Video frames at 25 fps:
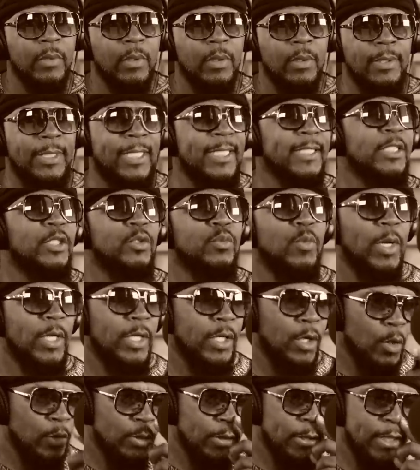This is one of
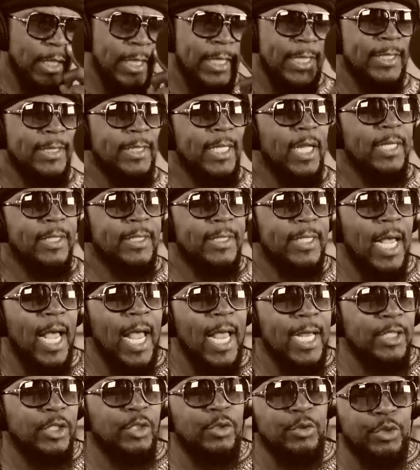those things that
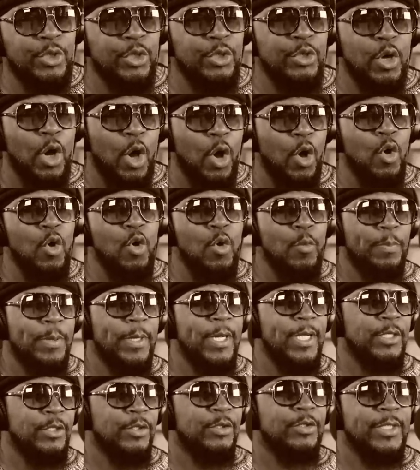ties you to your old
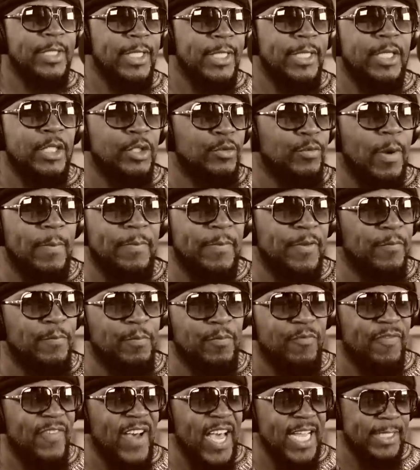pleasures and disruptive
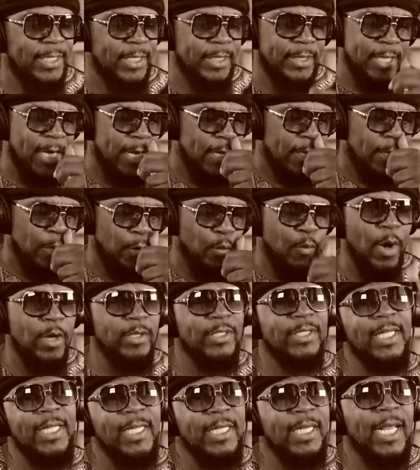vices. The
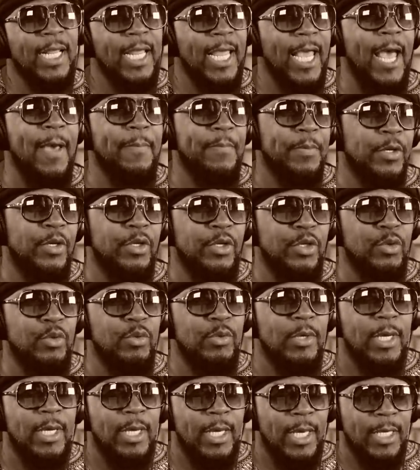worst thing that can happen to you
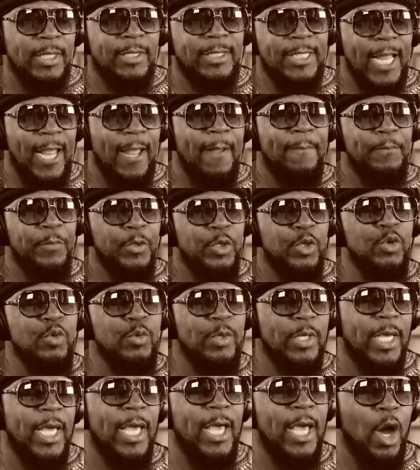is that you
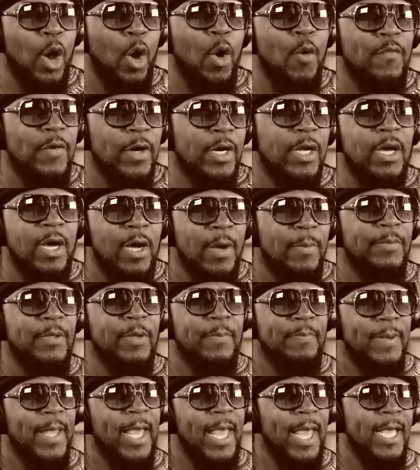can't overcome the
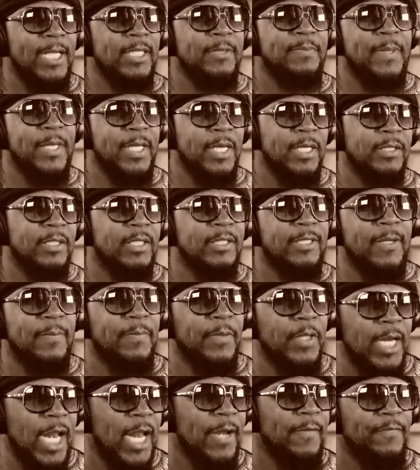past because of
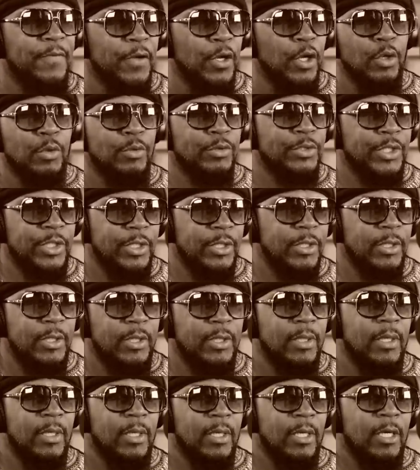something that feels good,
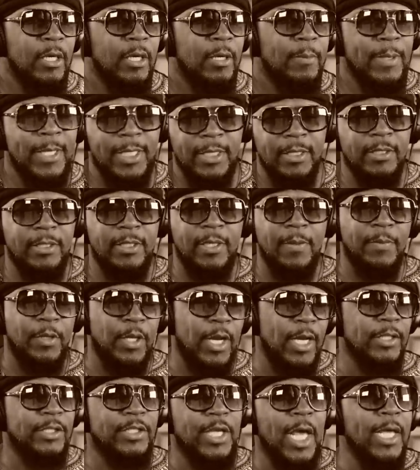because of something
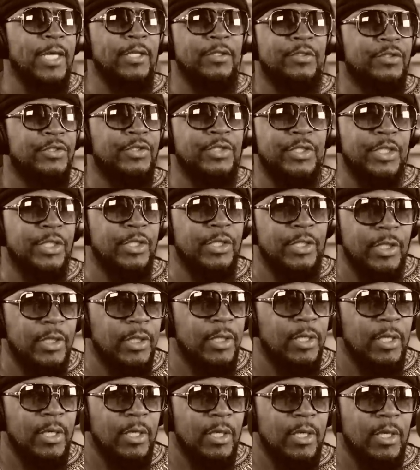that tastes good,
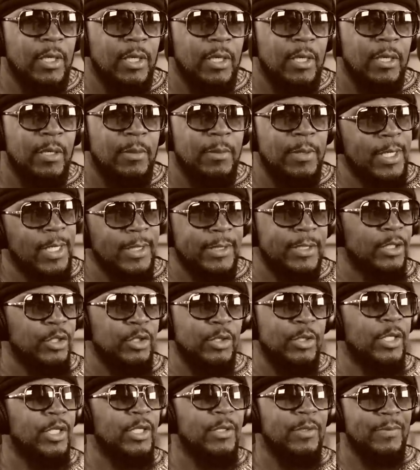because
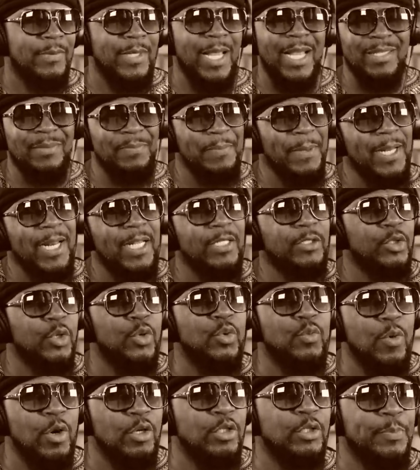you, that's man, that's the
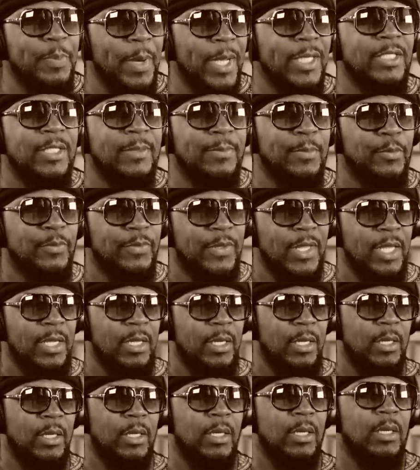worst possible
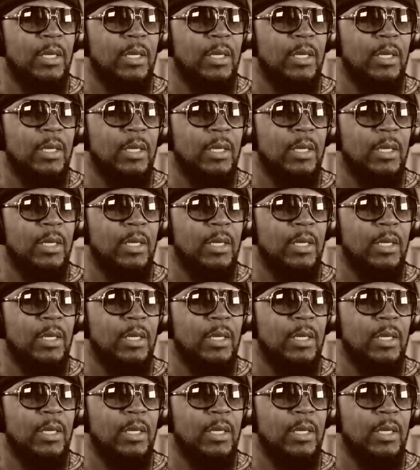thing.